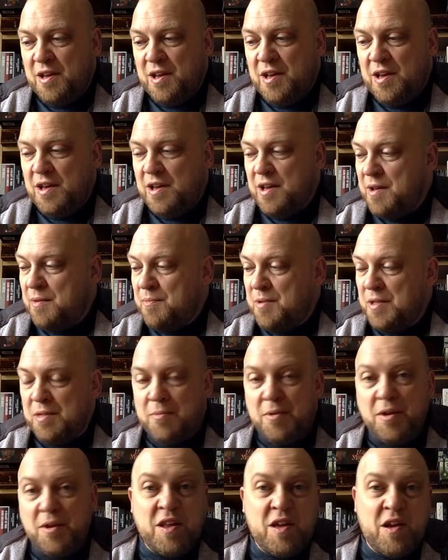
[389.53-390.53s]
But
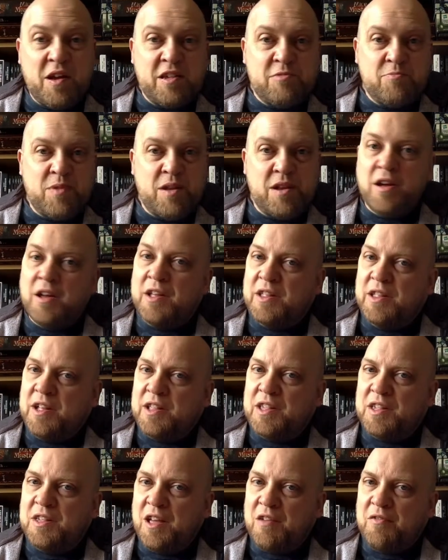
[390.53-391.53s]
the money I spent, I
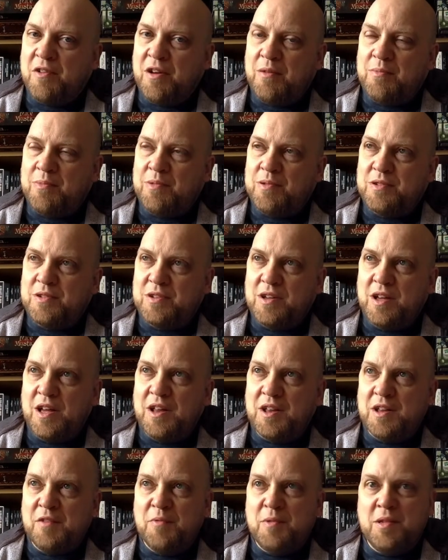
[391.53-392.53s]
did save up,
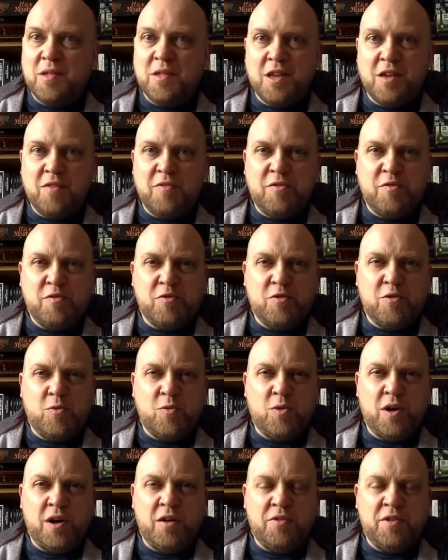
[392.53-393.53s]
and I've been saving for a
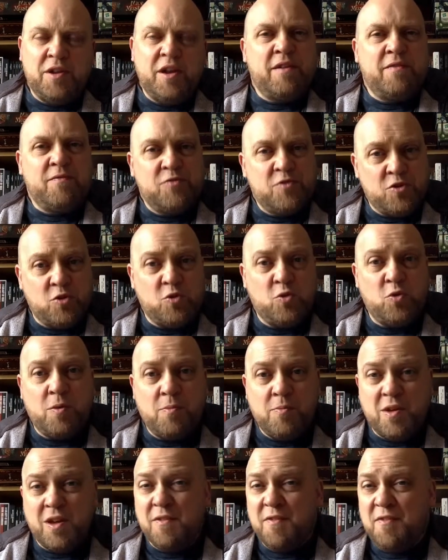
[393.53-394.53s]
while there, to
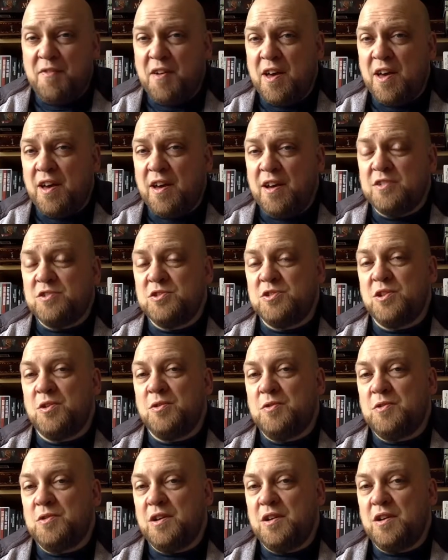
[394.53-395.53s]
be fair.
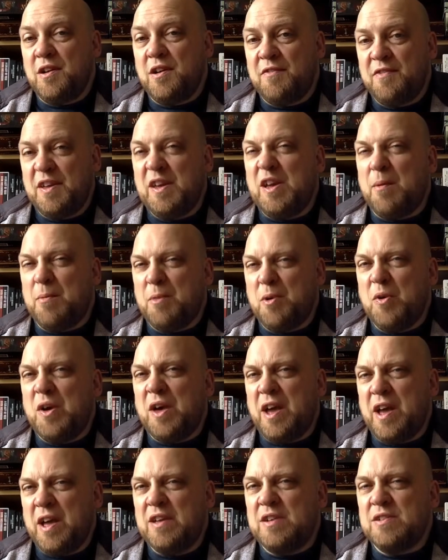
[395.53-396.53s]
So I think I'm
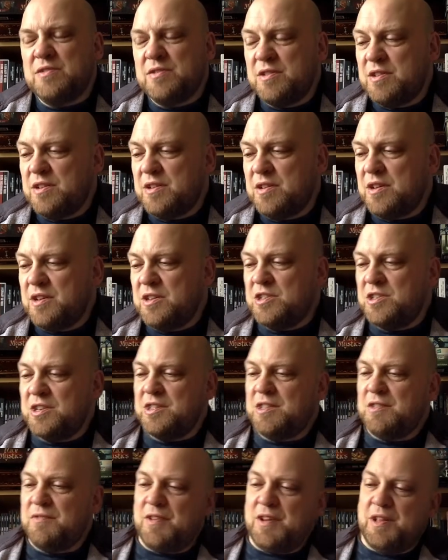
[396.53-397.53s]
okay,
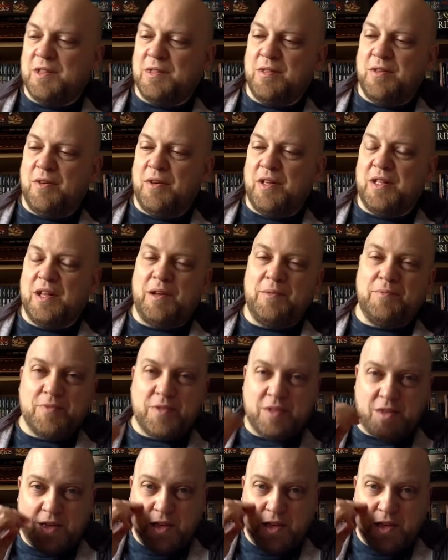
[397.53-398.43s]
justified doing that.